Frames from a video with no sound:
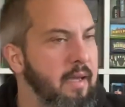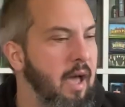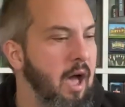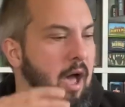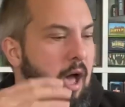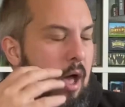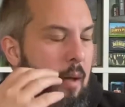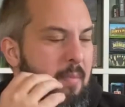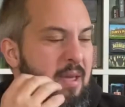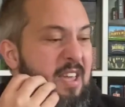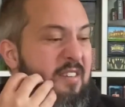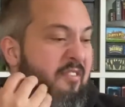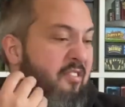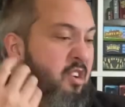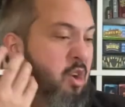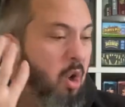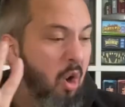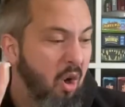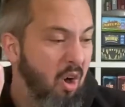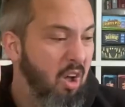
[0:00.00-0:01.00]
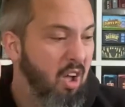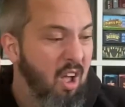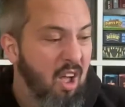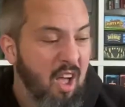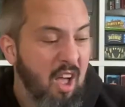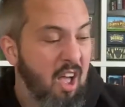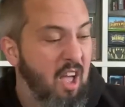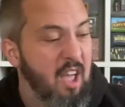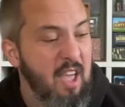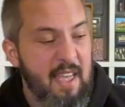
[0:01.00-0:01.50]
If not,
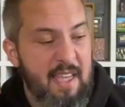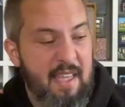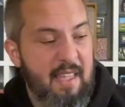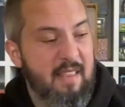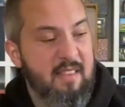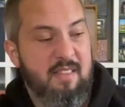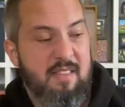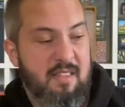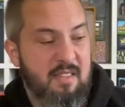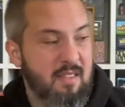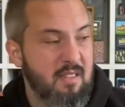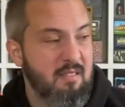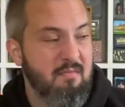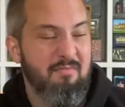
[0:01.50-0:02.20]
it's